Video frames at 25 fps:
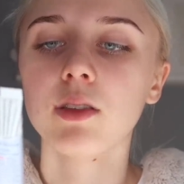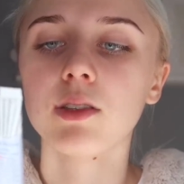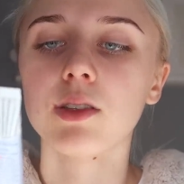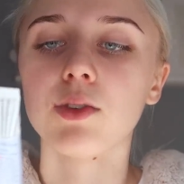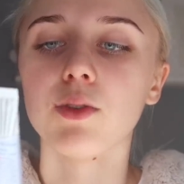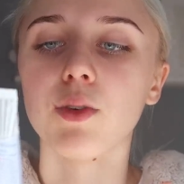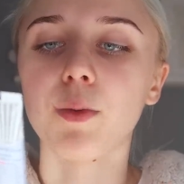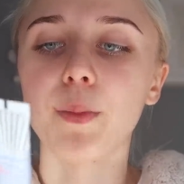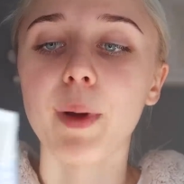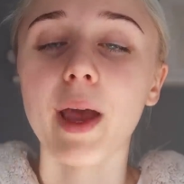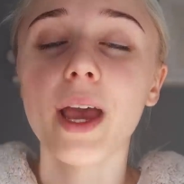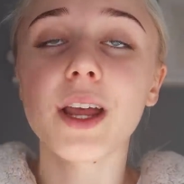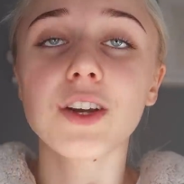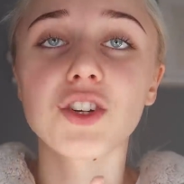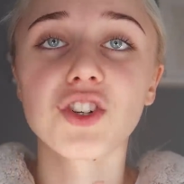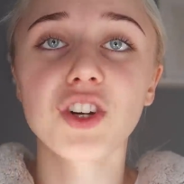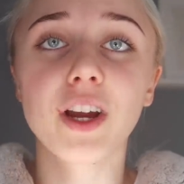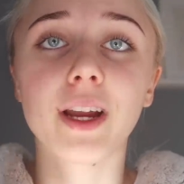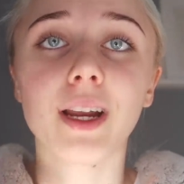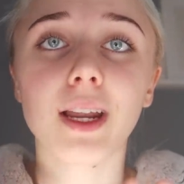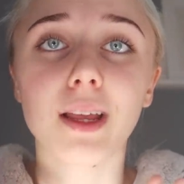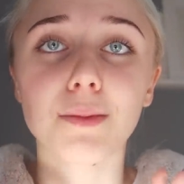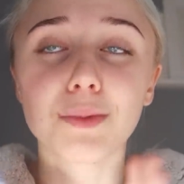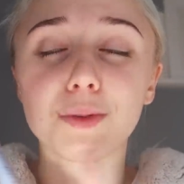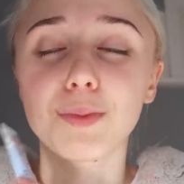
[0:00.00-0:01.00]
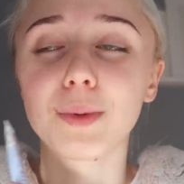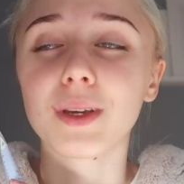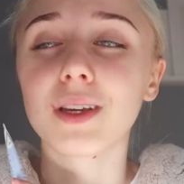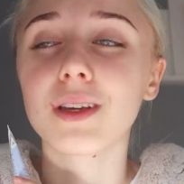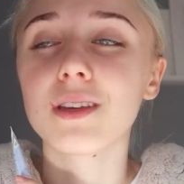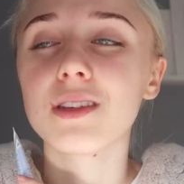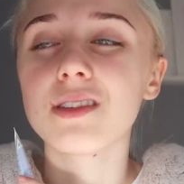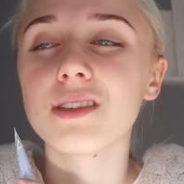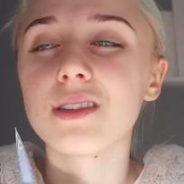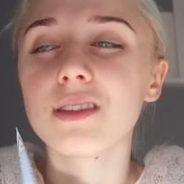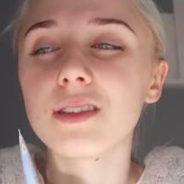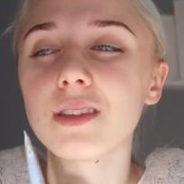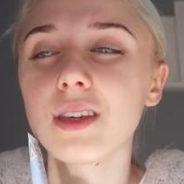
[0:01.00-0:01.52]
to repair dry lips
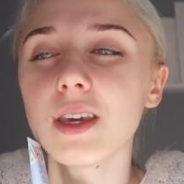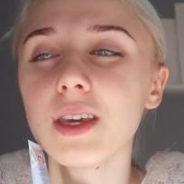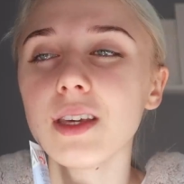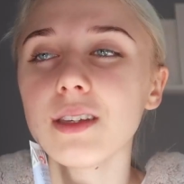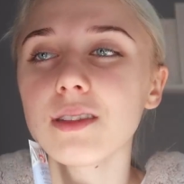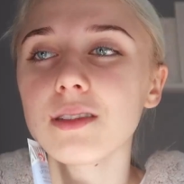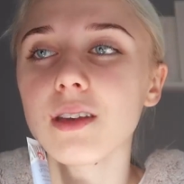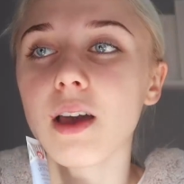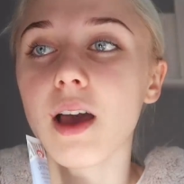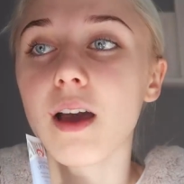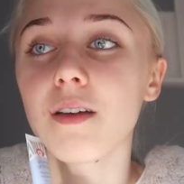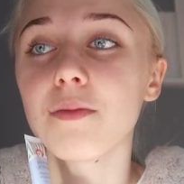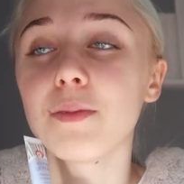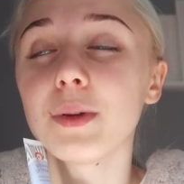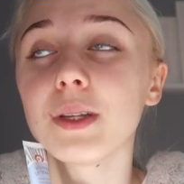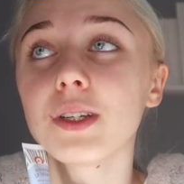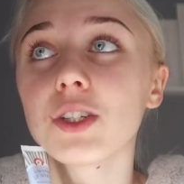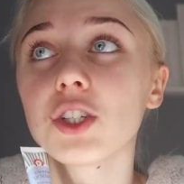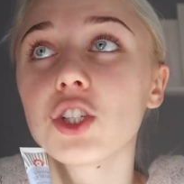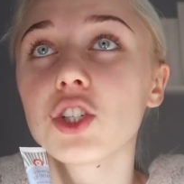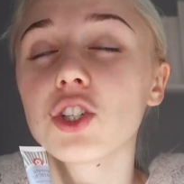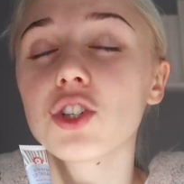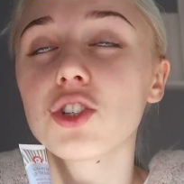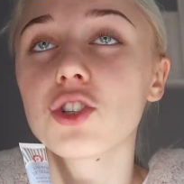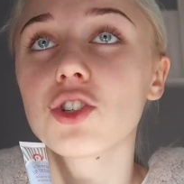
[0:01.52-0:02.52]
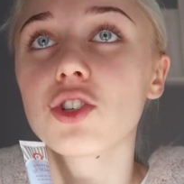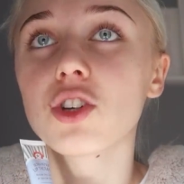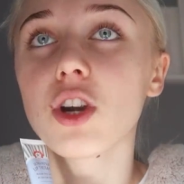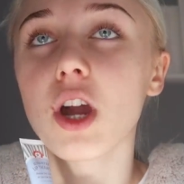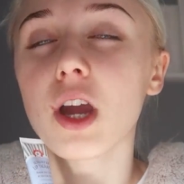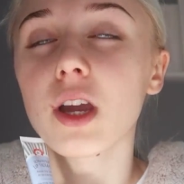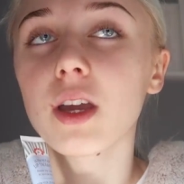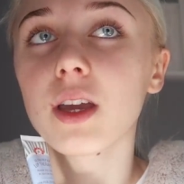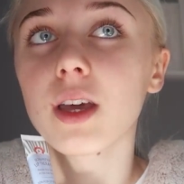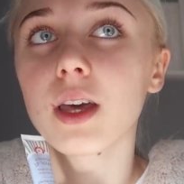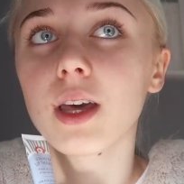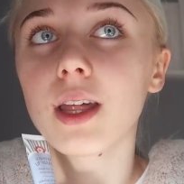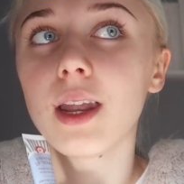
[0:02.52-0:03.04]
because sis I've been
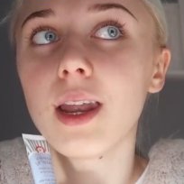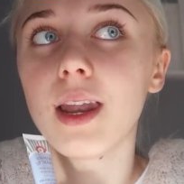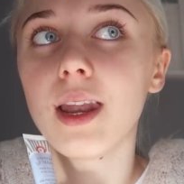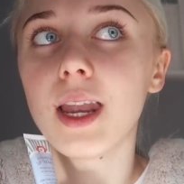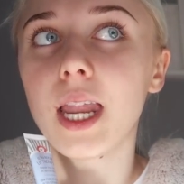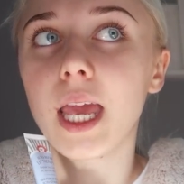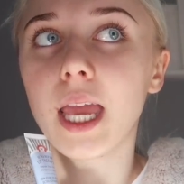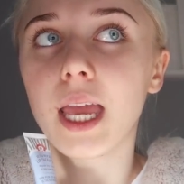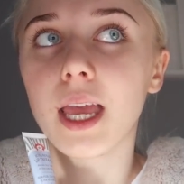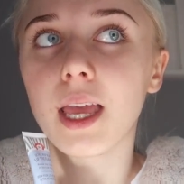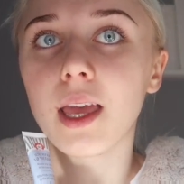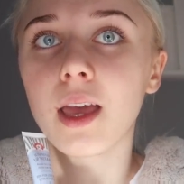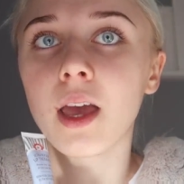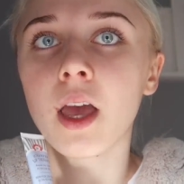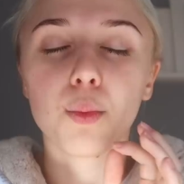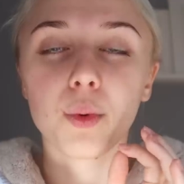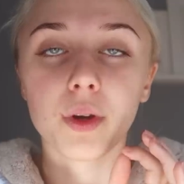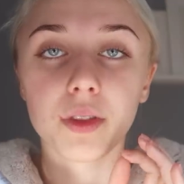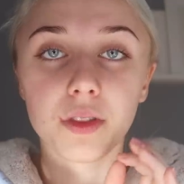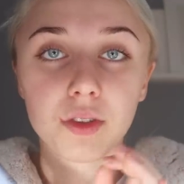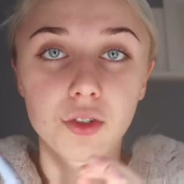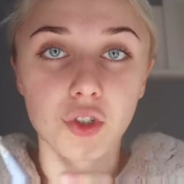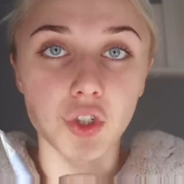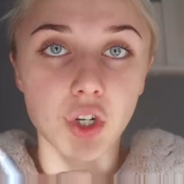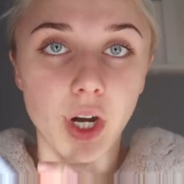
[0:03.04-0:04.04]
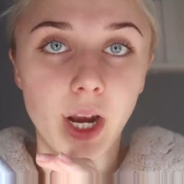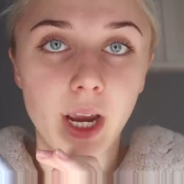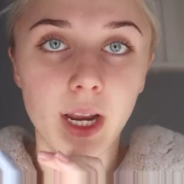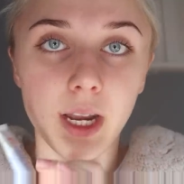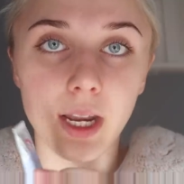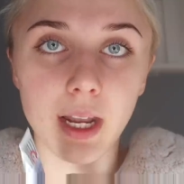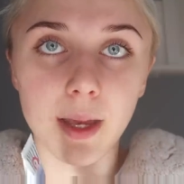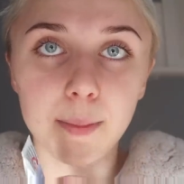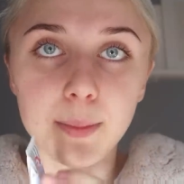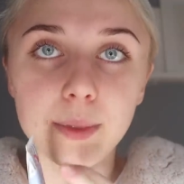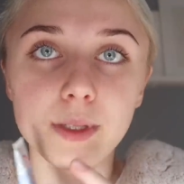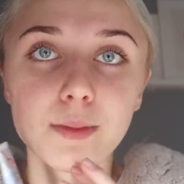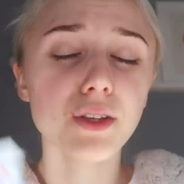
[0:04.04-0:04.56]
struggling with dry
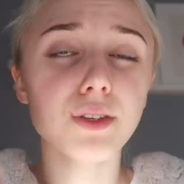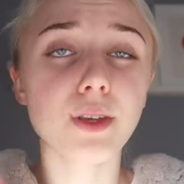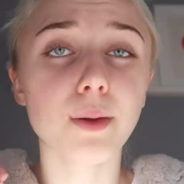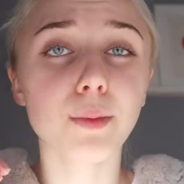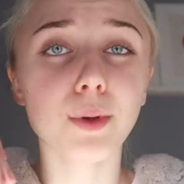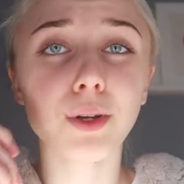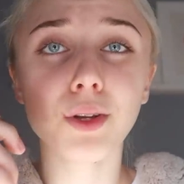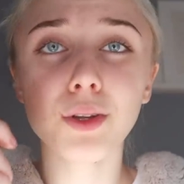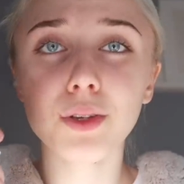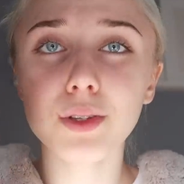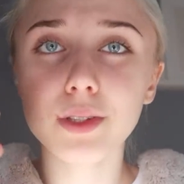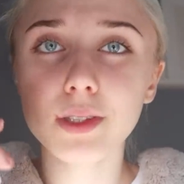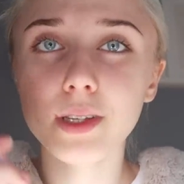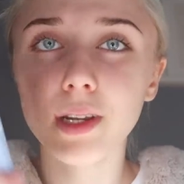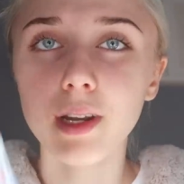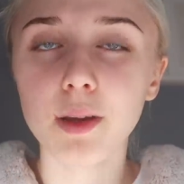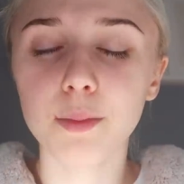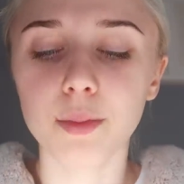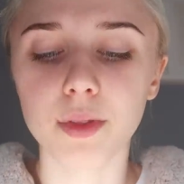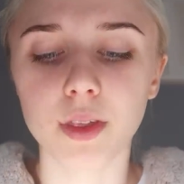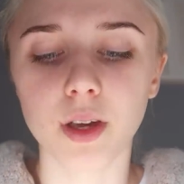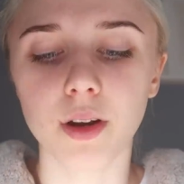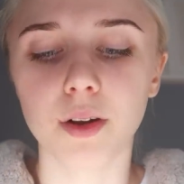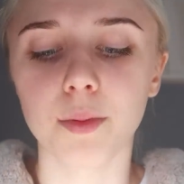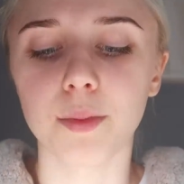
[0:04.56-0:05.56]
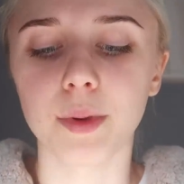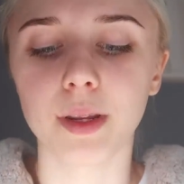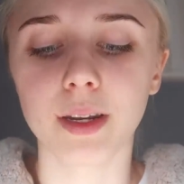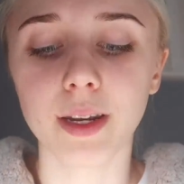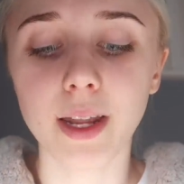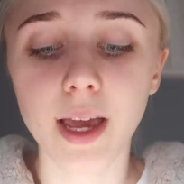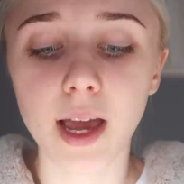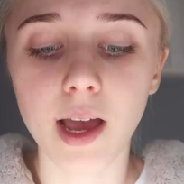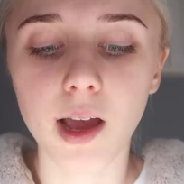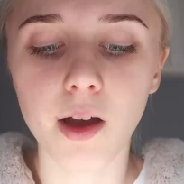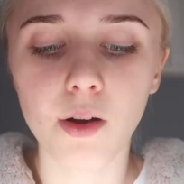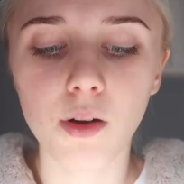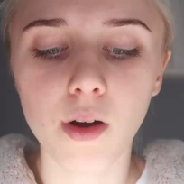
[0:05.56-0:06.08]
lips so I'm gonna use the lip therapy
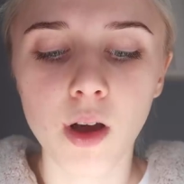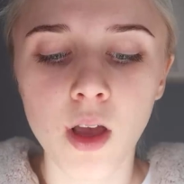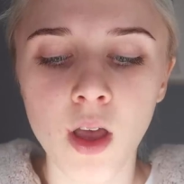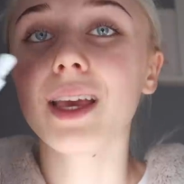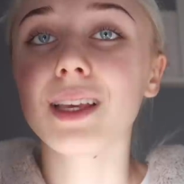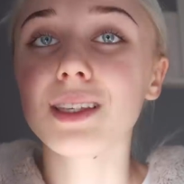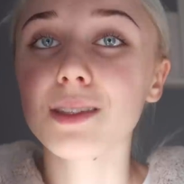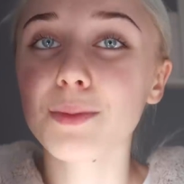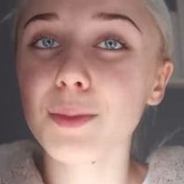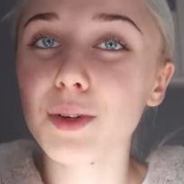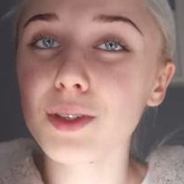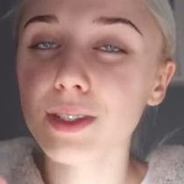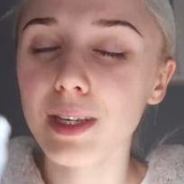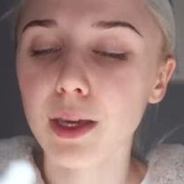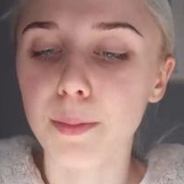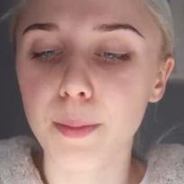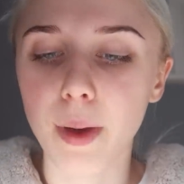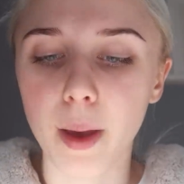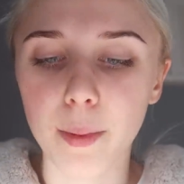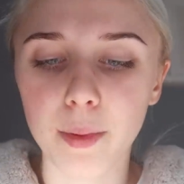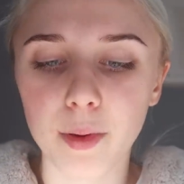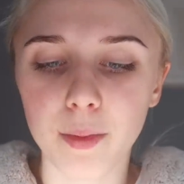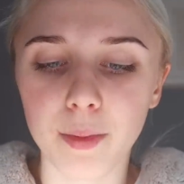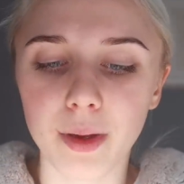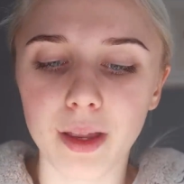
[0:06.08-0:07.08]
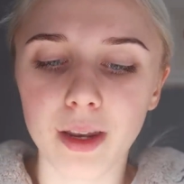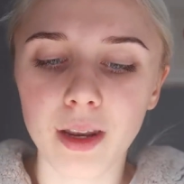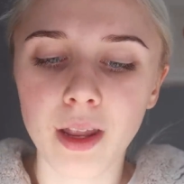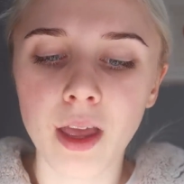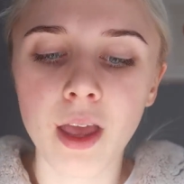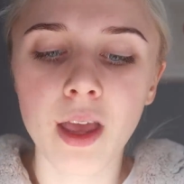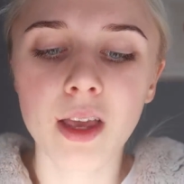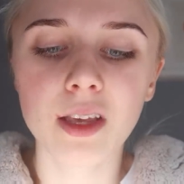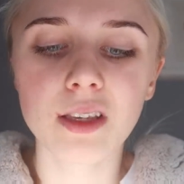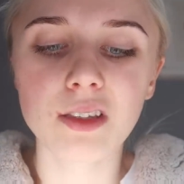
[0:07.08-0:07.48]
now it smells like peppermint